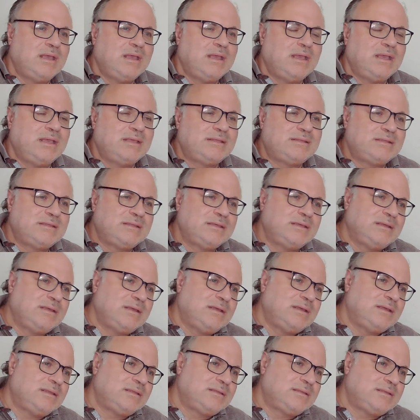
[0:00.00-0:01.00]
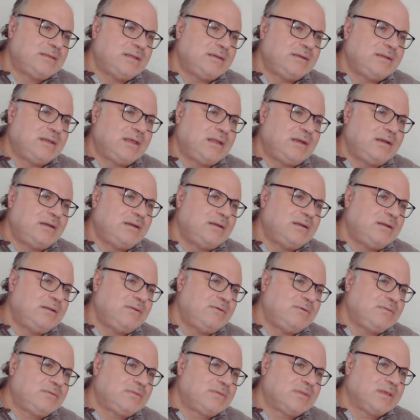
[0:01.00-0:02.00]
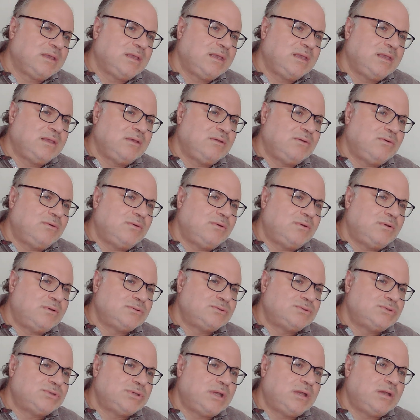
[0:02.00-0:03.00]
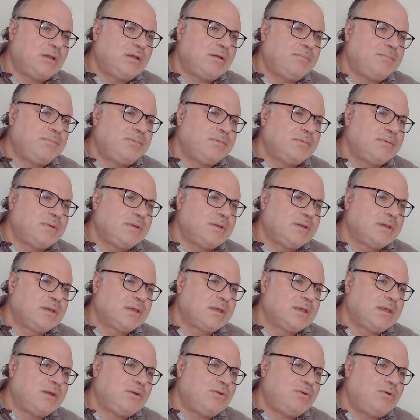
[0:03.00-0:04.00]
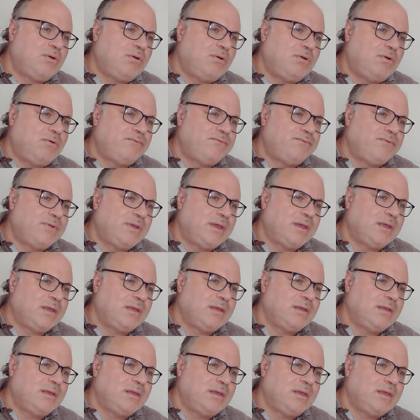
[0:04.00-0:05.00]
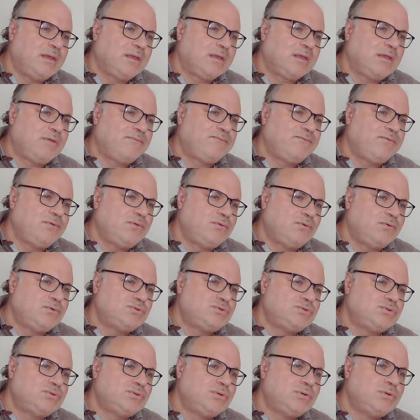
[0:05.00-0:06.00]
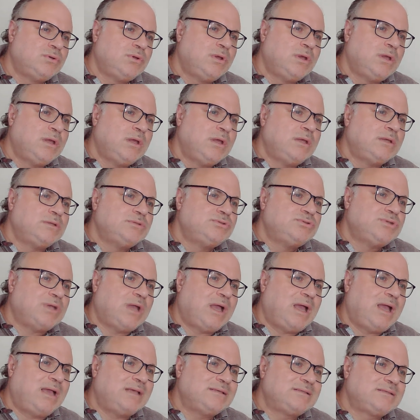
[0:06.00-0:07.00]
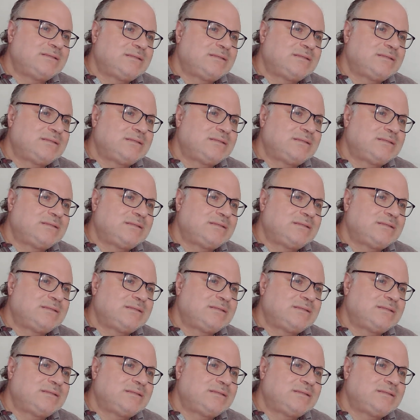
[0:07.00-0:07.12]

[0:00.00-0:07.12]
a single tree or shrub can offer a refuge. Just